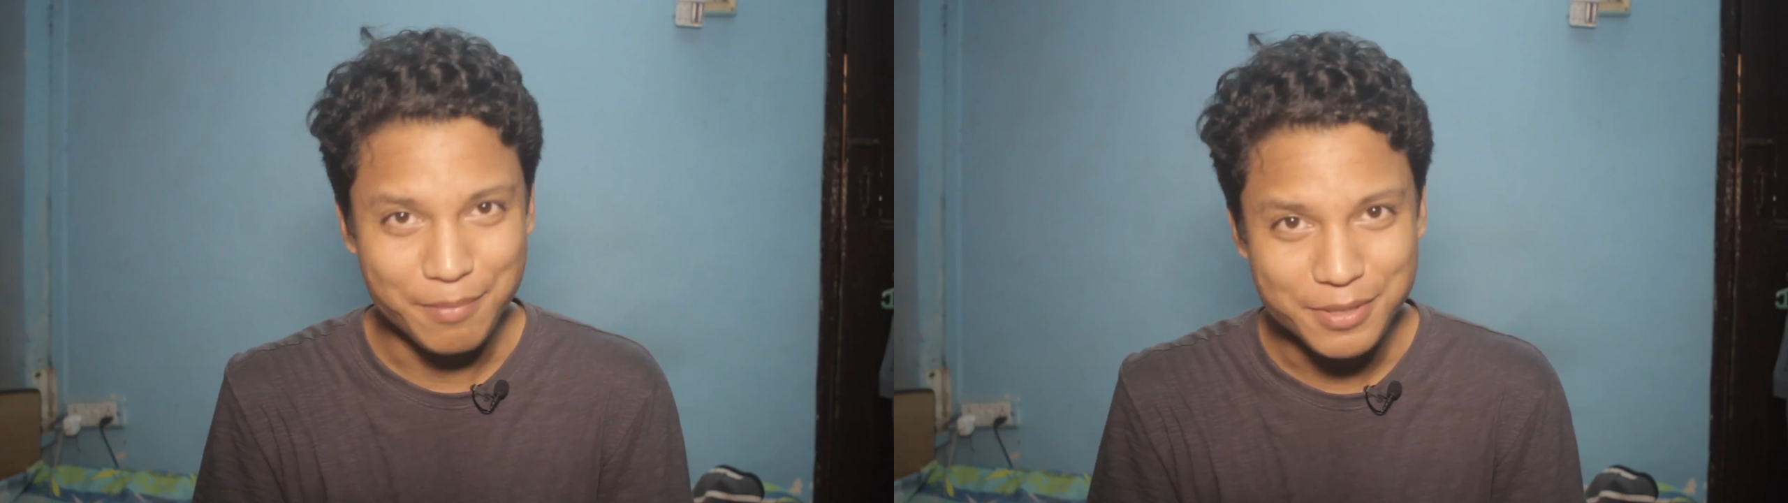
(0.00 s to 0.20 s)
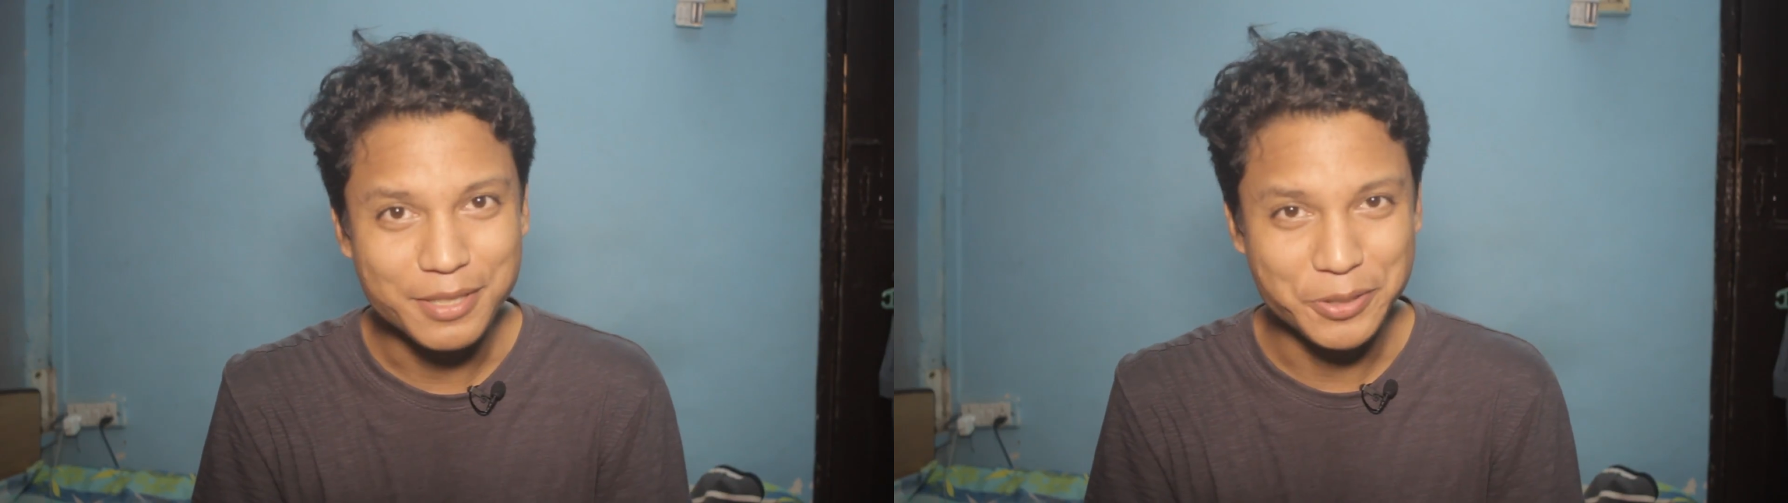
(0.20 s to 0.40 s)

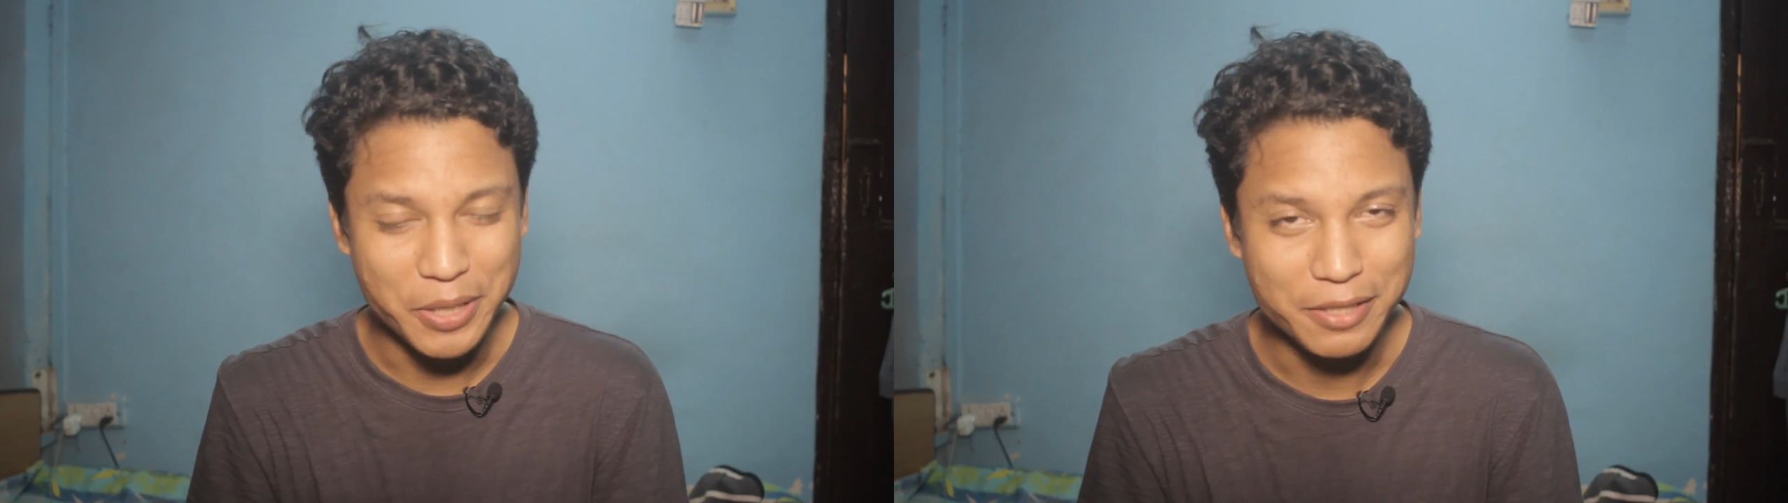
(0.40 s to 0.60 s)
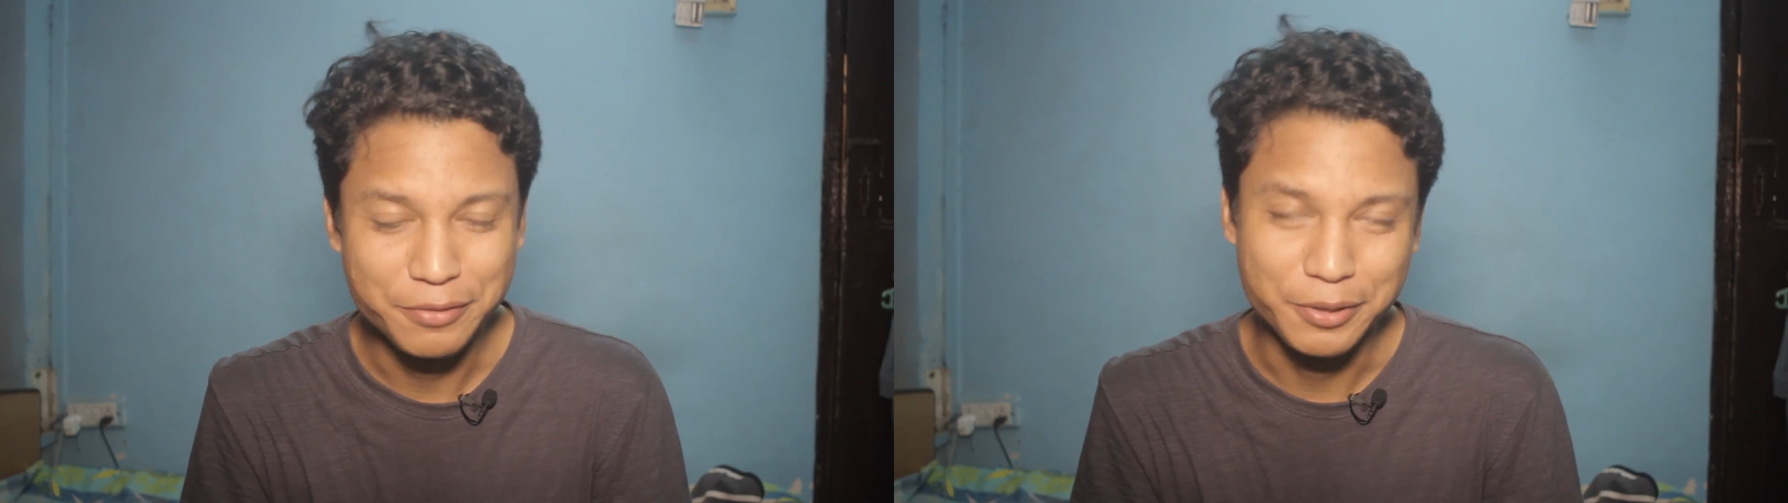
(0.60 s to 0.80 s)
I'm still
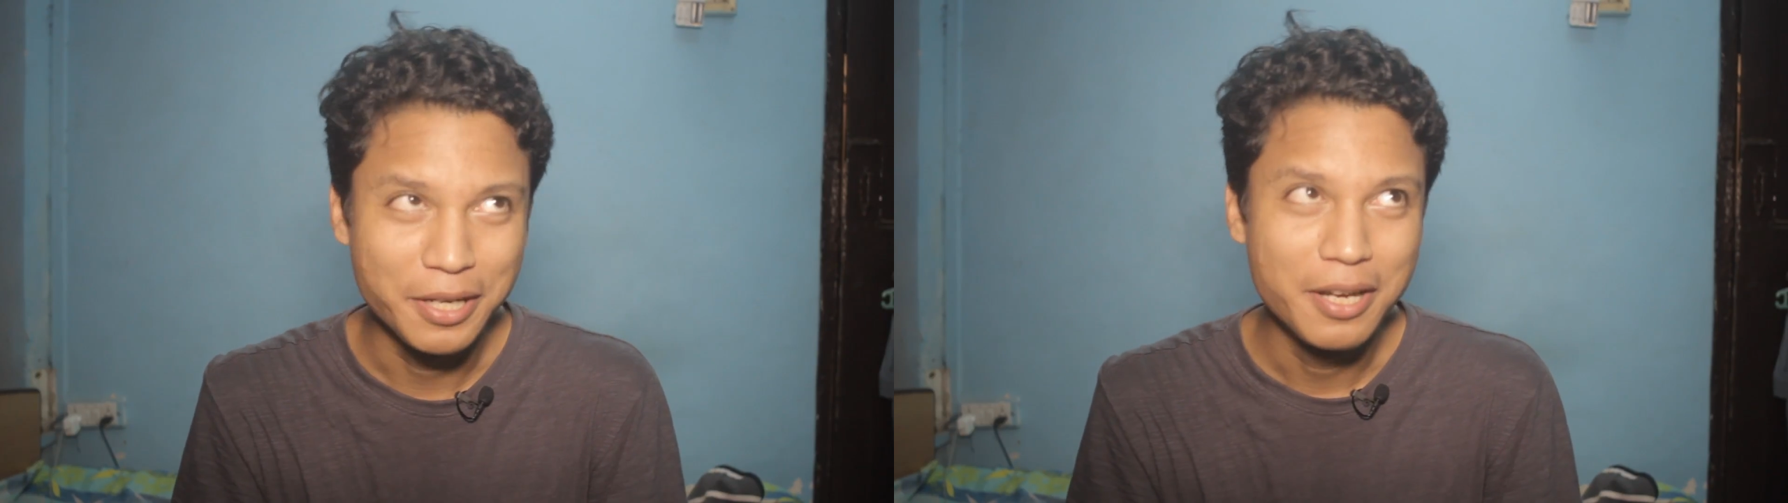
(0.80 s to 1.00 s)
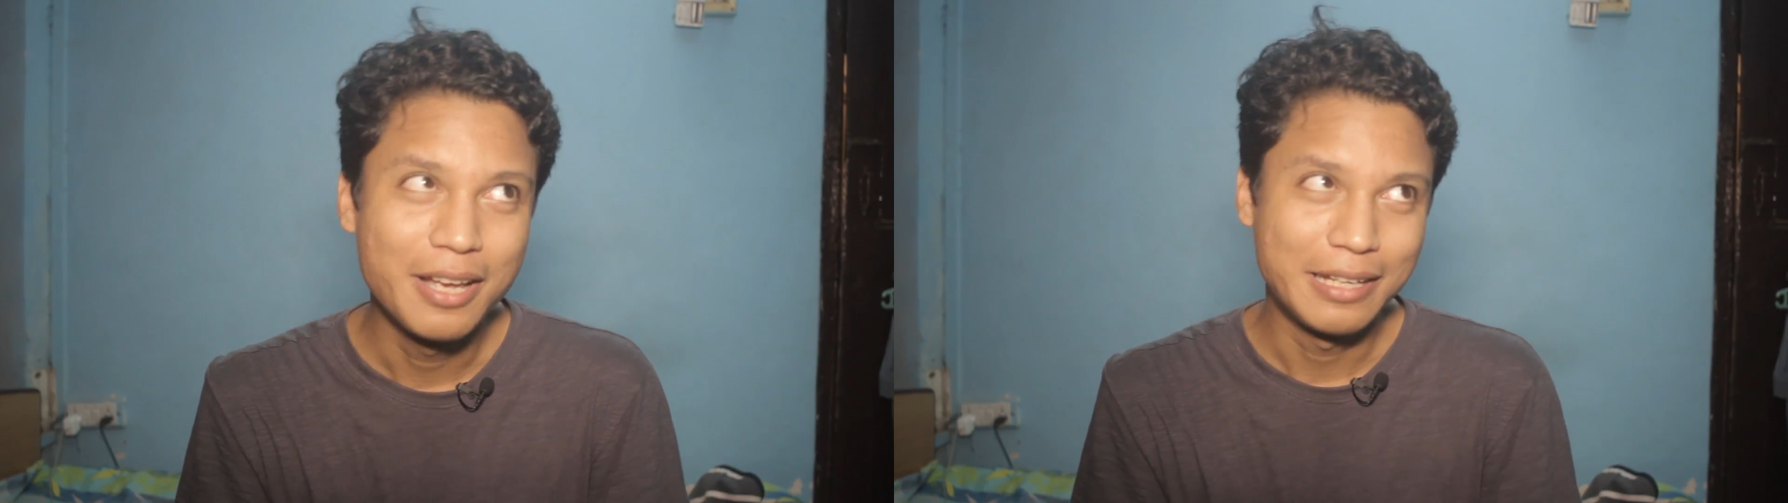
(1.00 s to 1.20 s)
grateful.
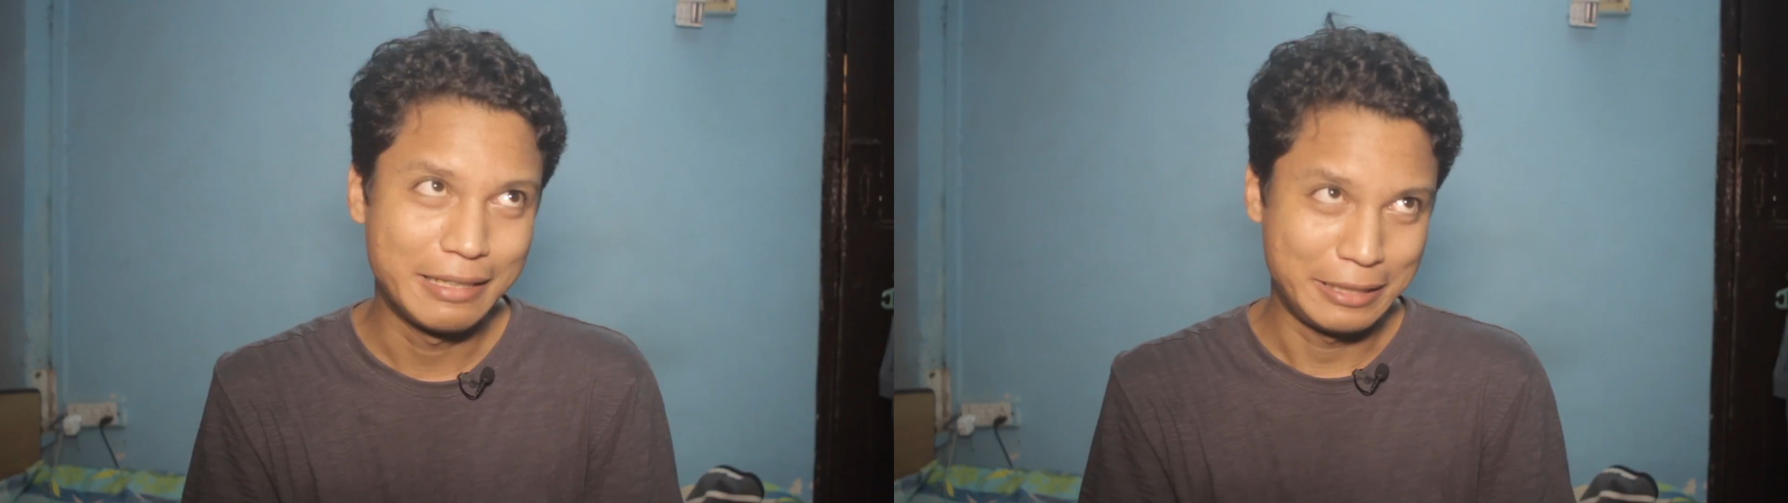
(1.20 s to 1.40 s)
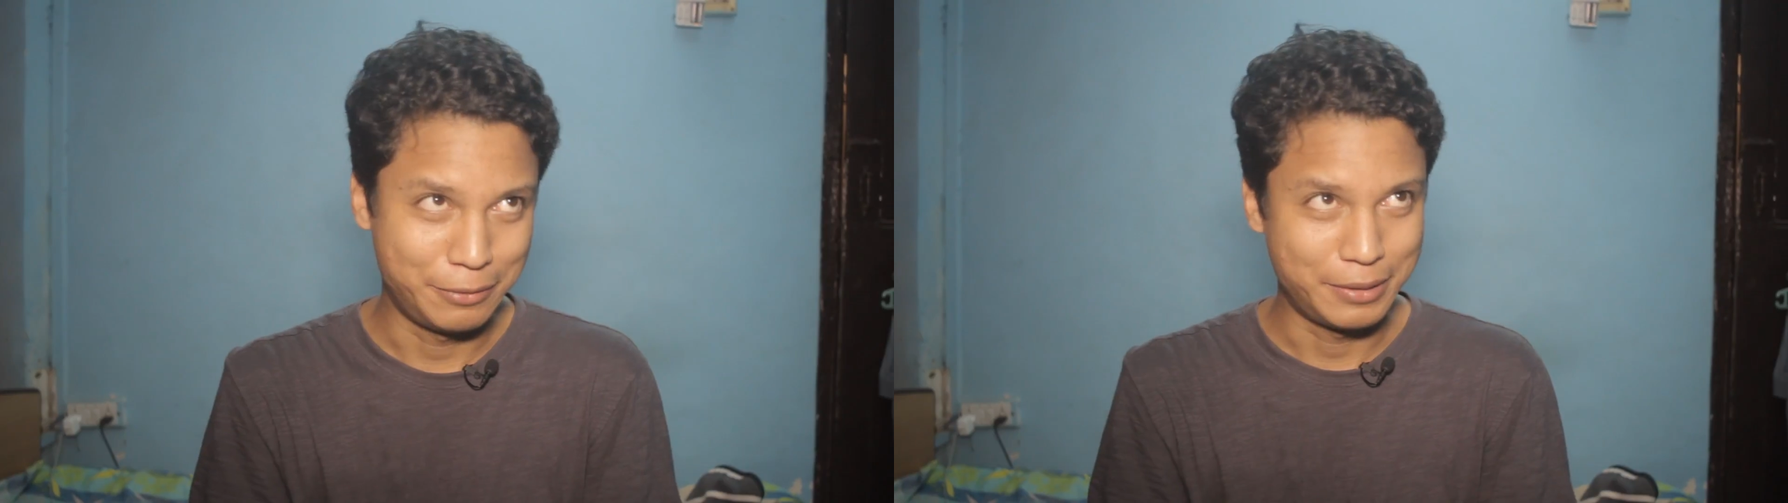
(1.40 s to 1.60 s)

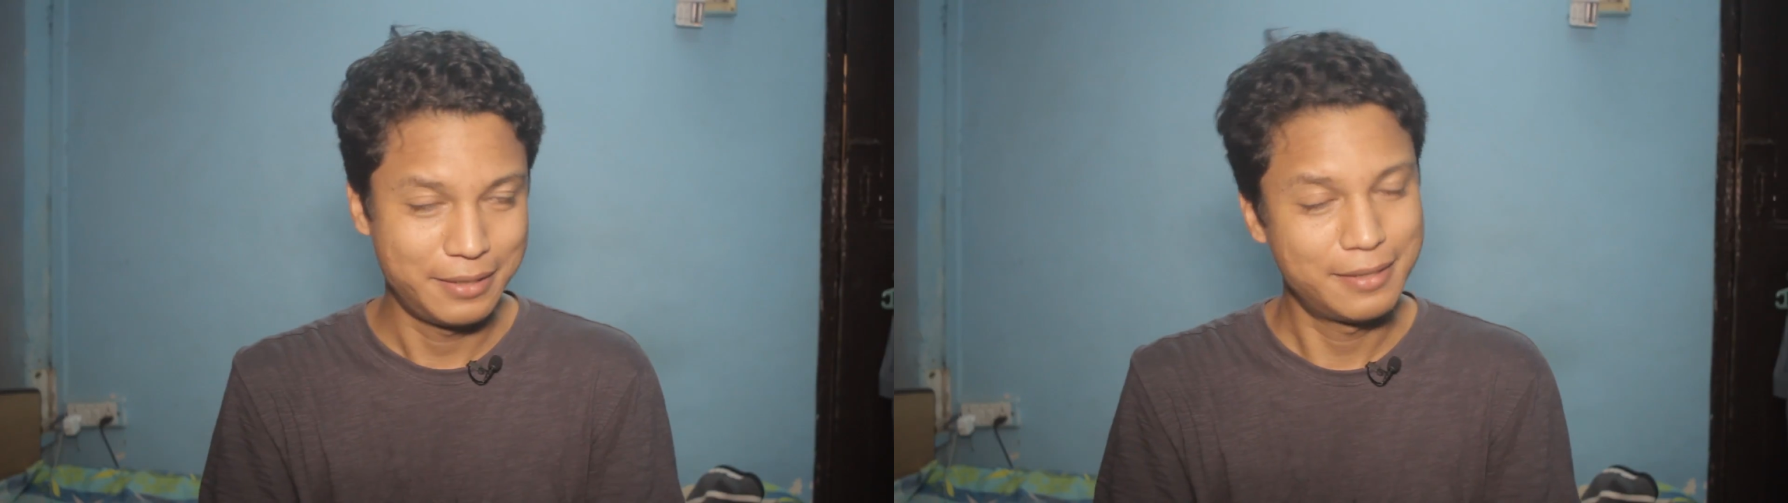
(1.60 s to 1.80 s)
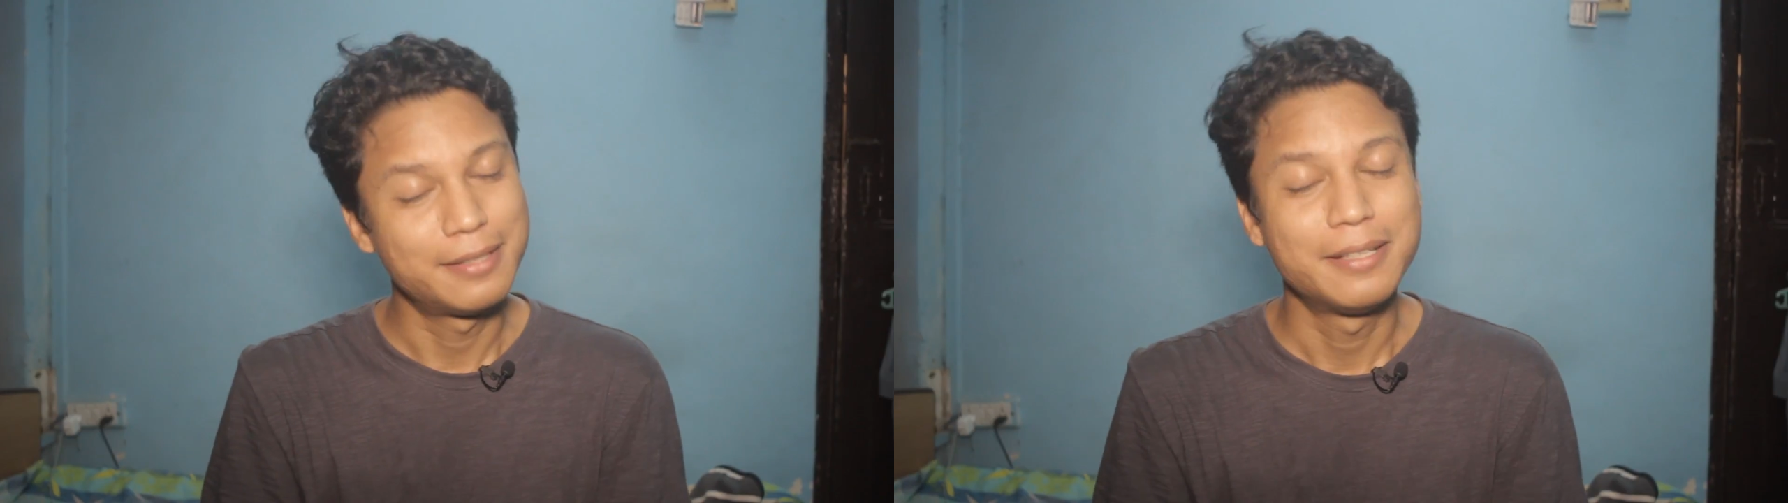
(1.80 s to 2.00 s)

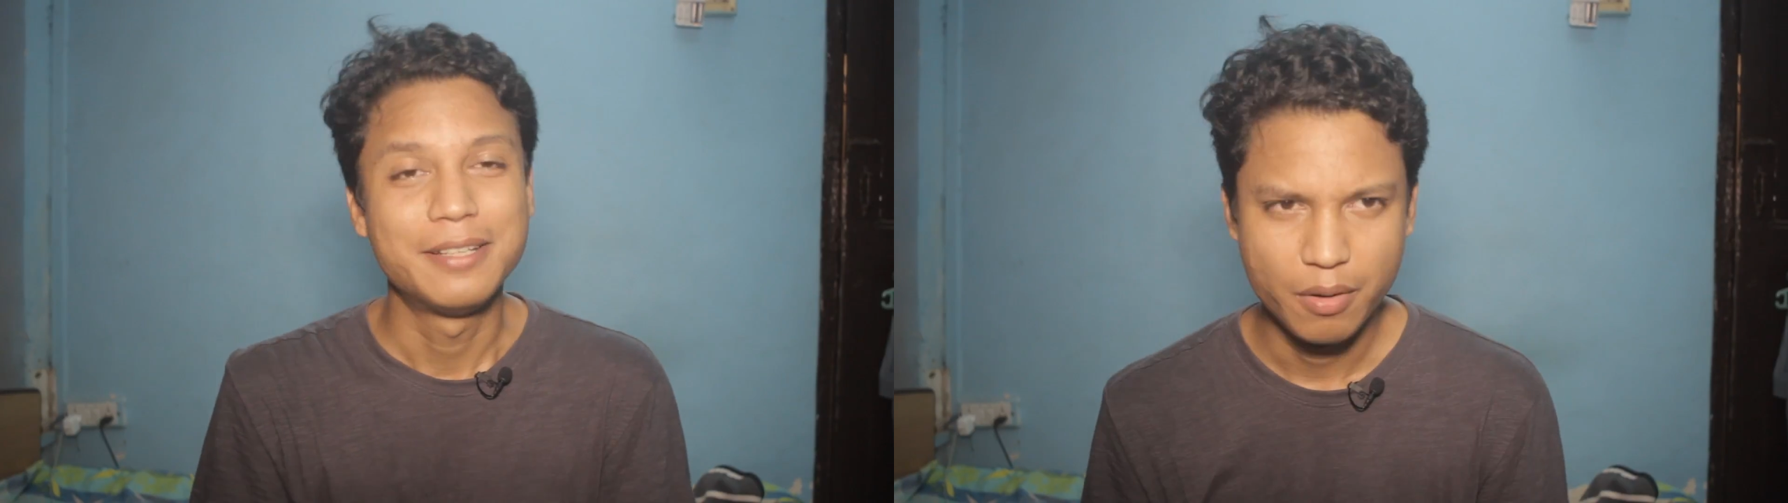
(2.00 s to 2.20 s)
Anyways,